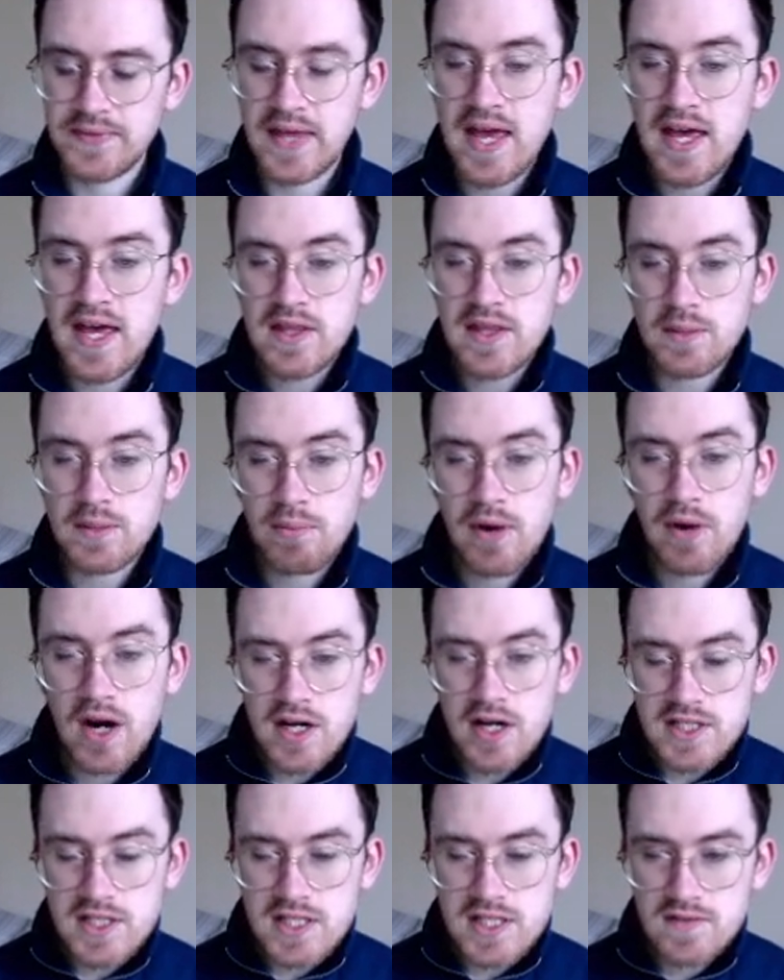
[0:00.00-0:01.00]
The parts
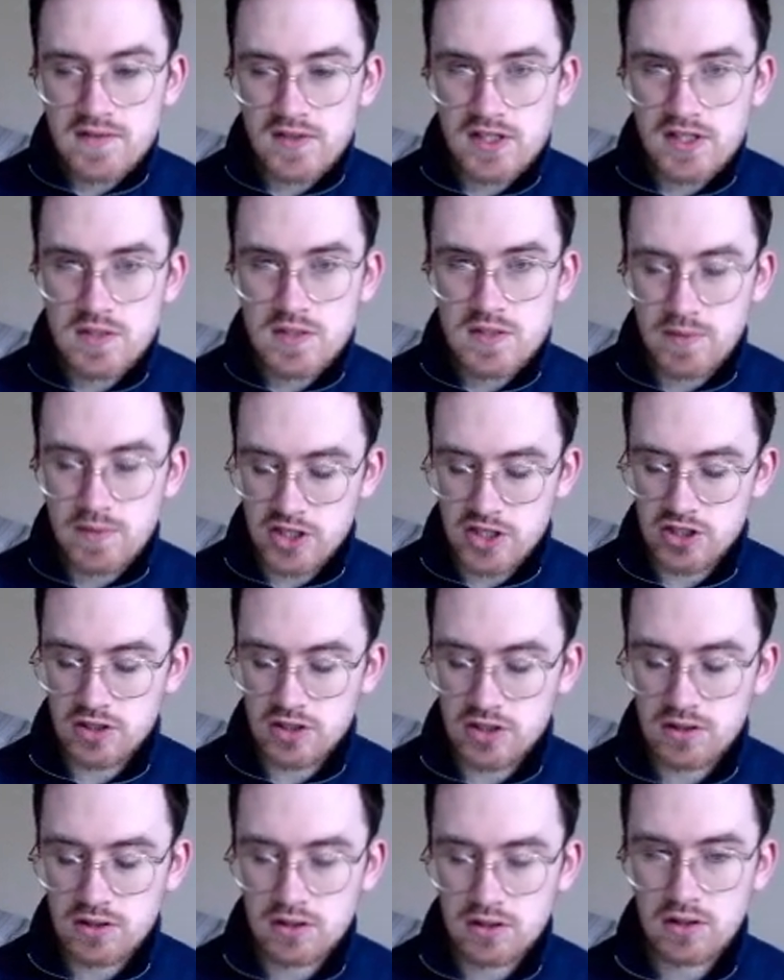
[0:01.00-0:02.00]
of an expression
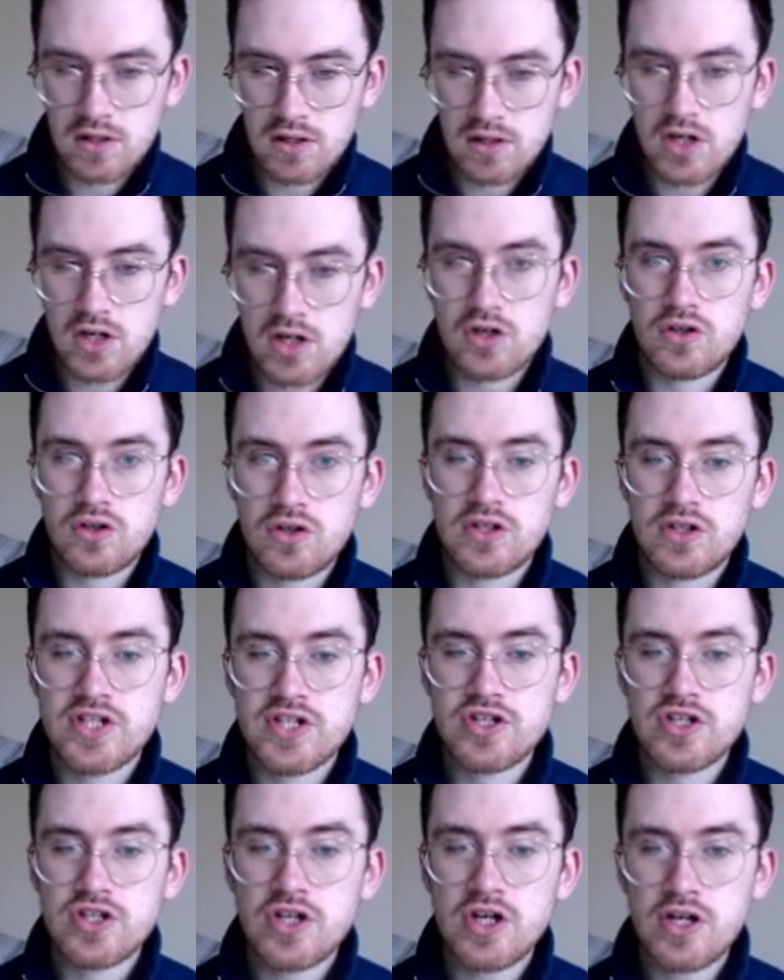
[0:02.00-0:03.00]
are called a
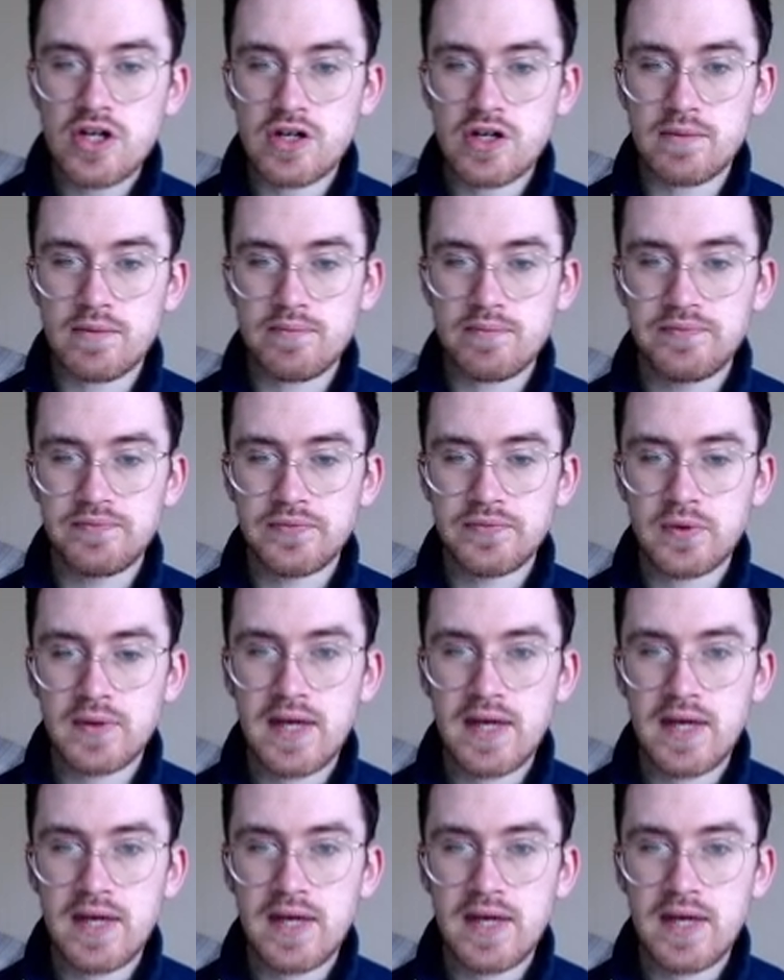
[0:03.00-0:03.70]
term, okay?